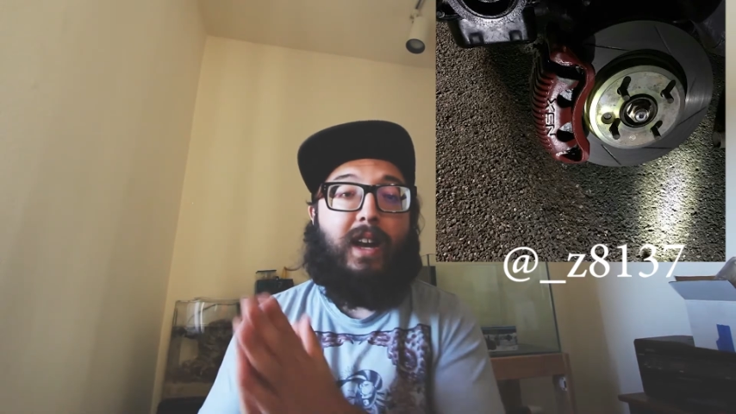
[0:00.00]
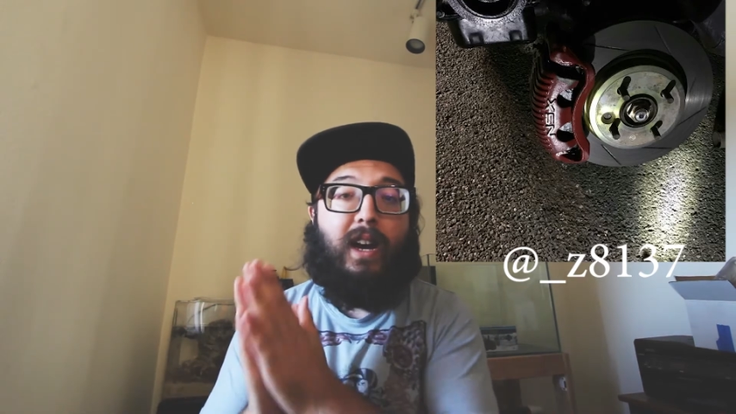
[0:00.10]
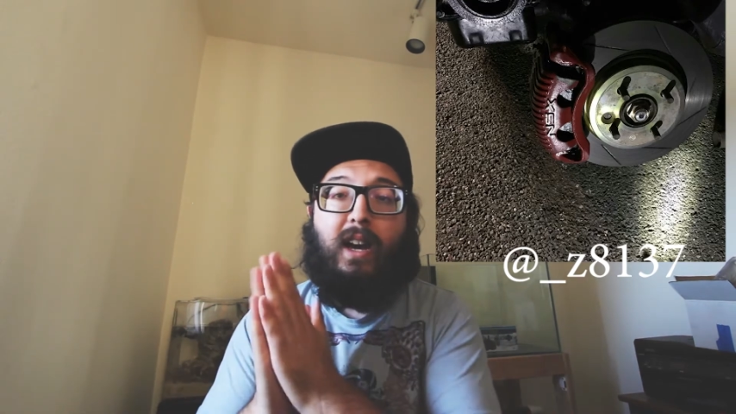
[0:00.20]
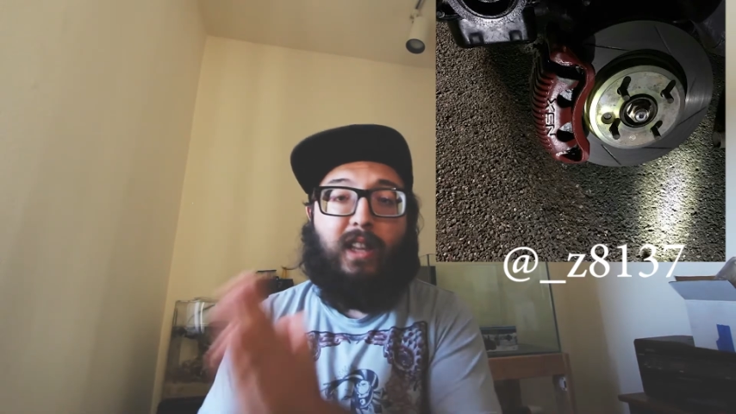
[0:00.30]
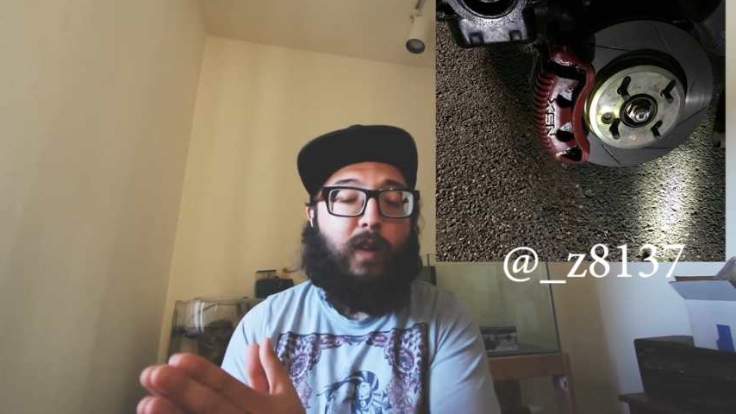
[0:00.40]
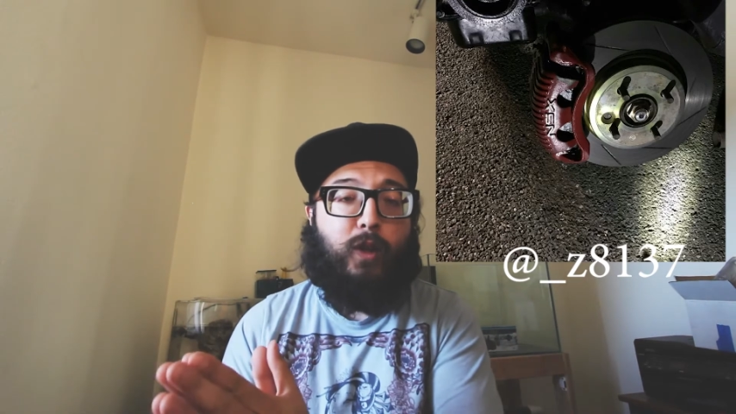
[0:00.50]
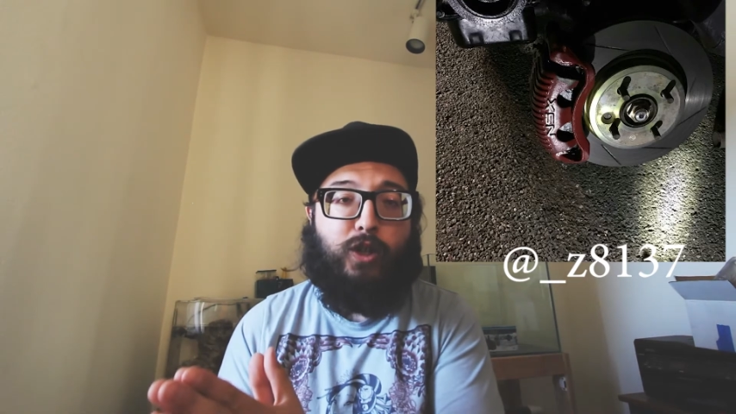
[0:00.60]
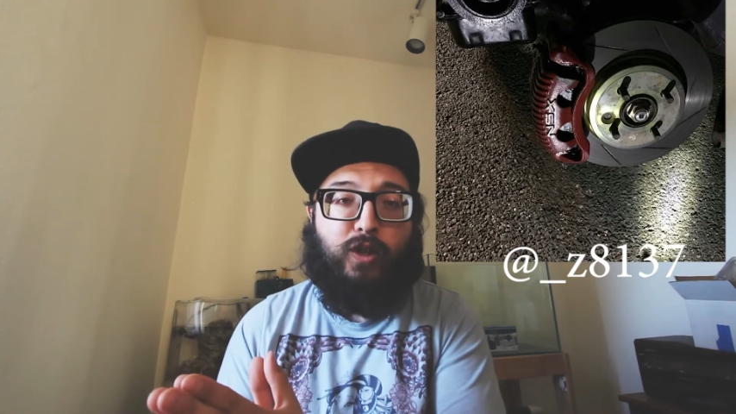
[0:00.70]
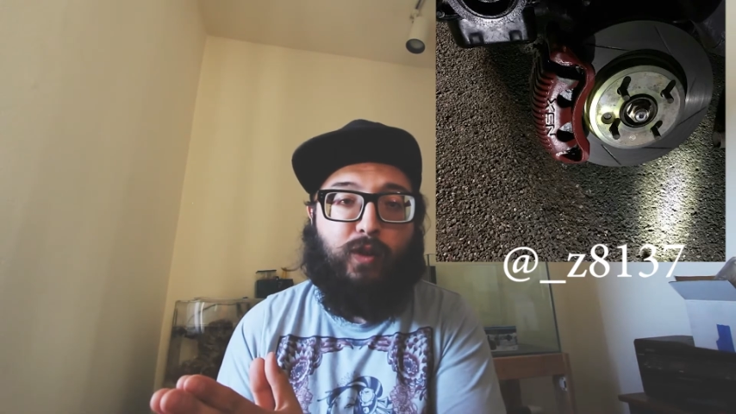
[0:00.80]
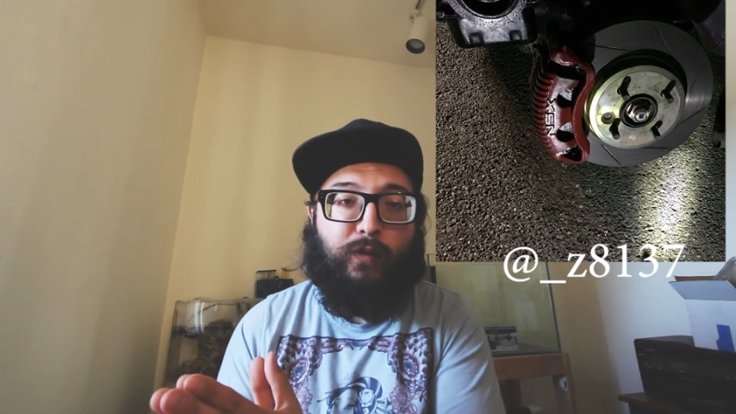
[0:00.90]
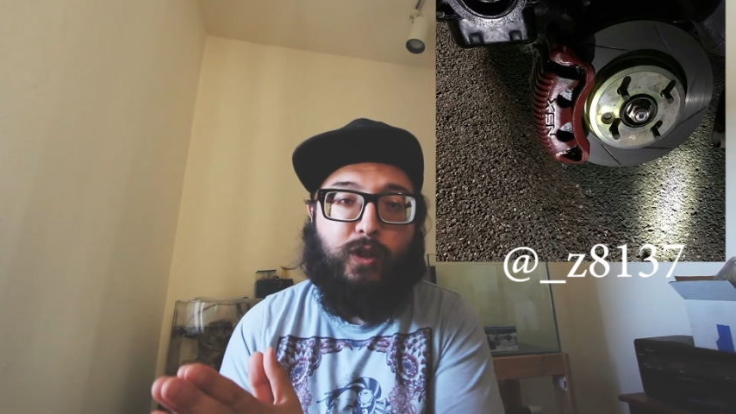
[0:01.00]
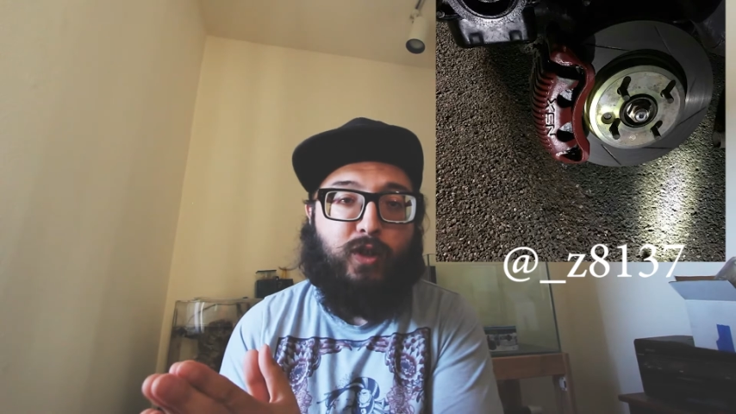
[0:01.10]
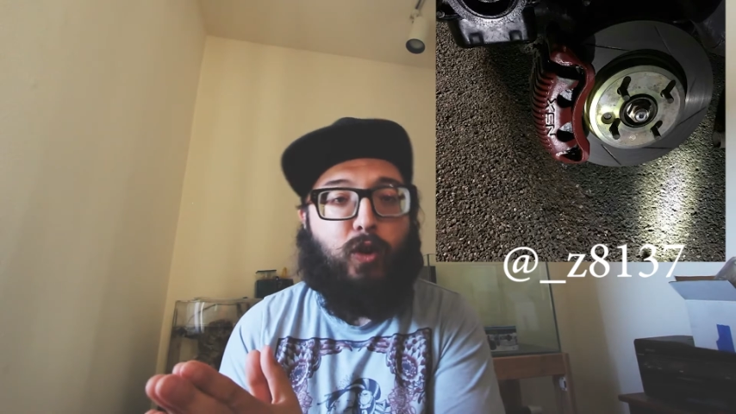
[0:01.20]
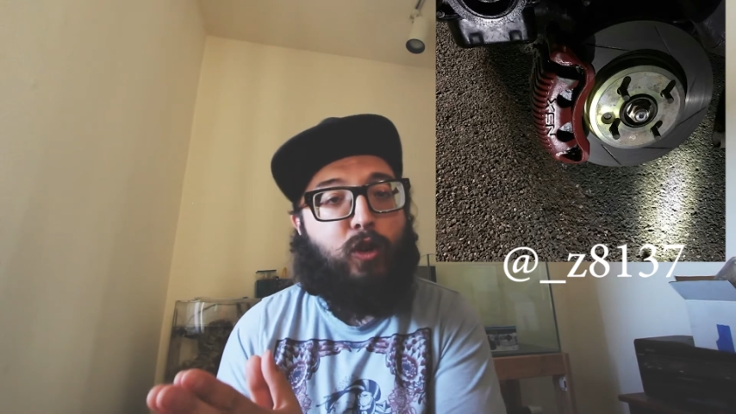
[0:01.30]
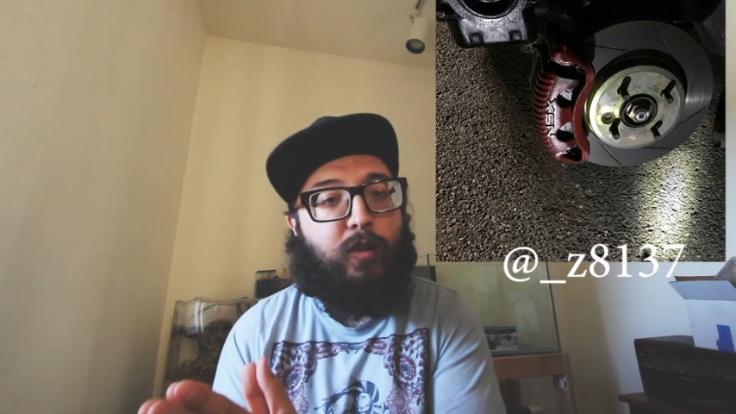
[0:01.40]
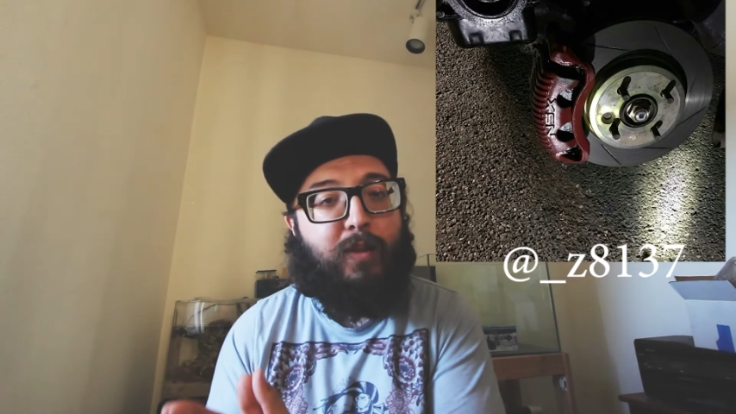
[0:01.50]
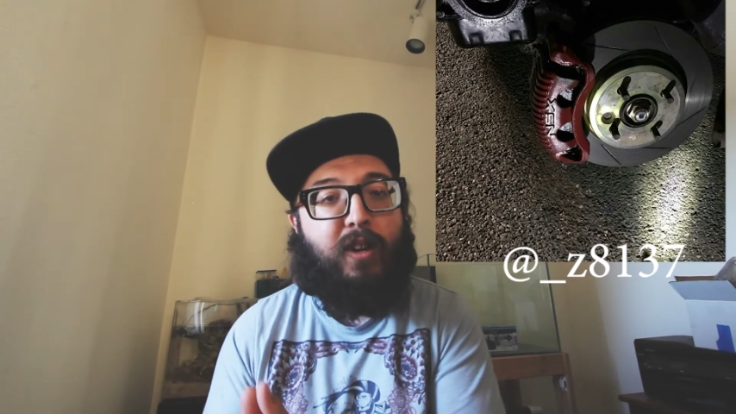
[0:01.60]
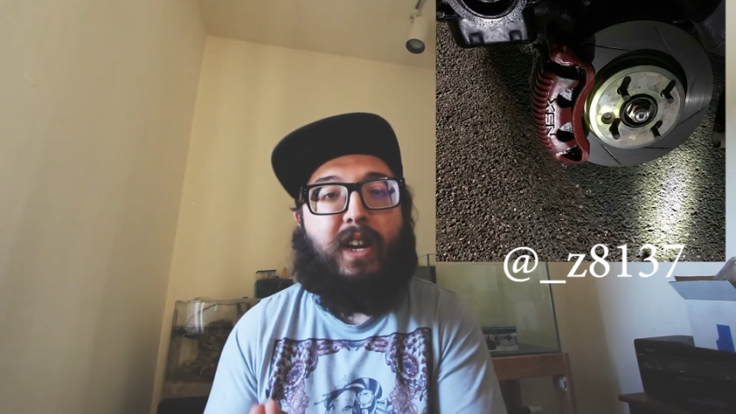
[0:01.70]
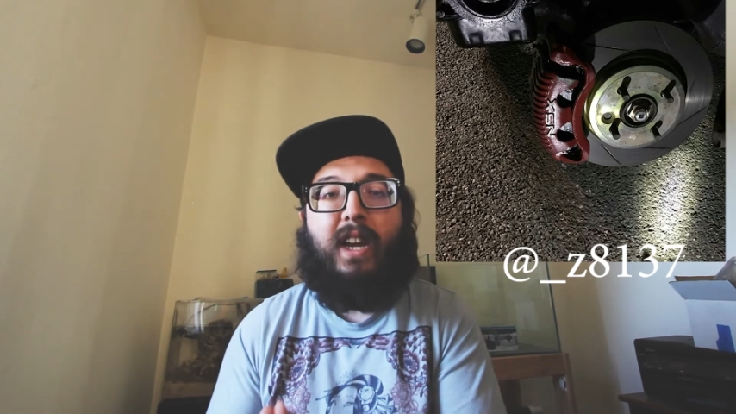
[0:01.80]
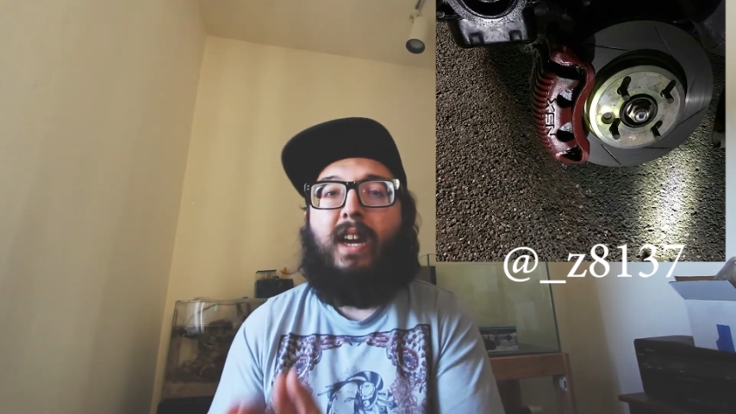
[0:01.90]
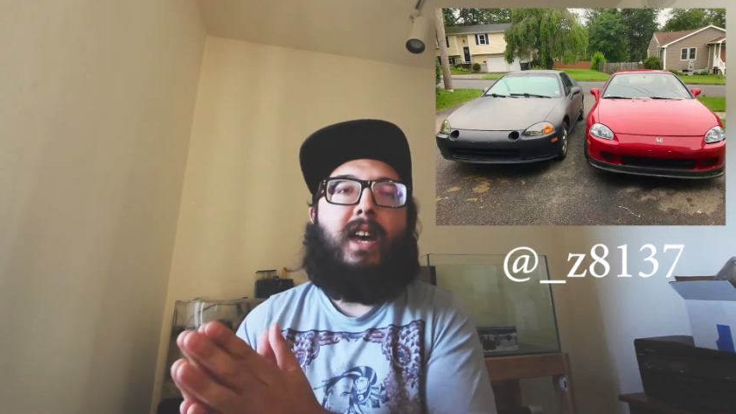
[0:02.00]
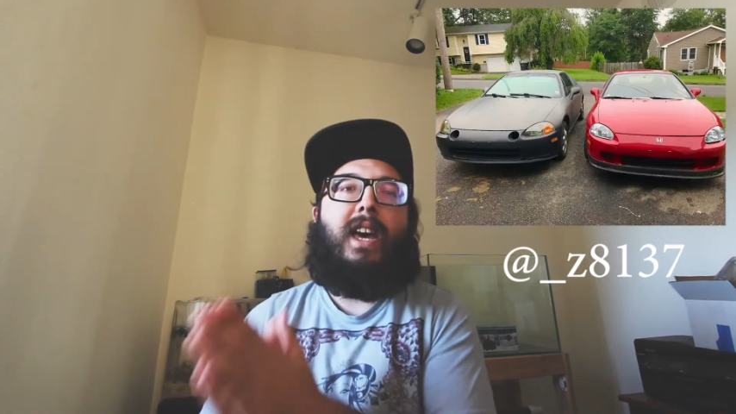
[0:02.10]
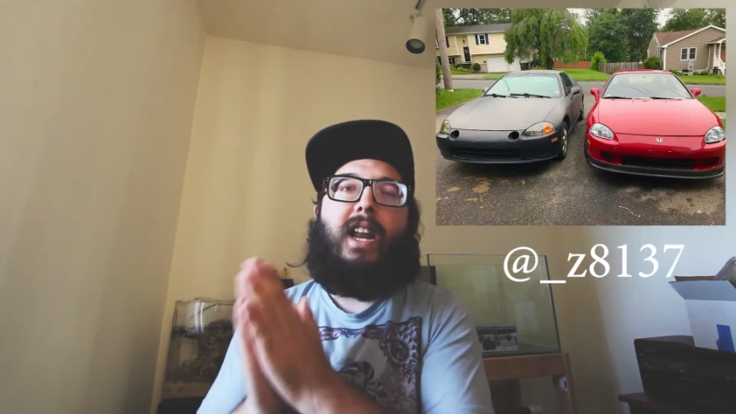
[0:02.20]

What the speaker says: I love what you're doing for the Soul community,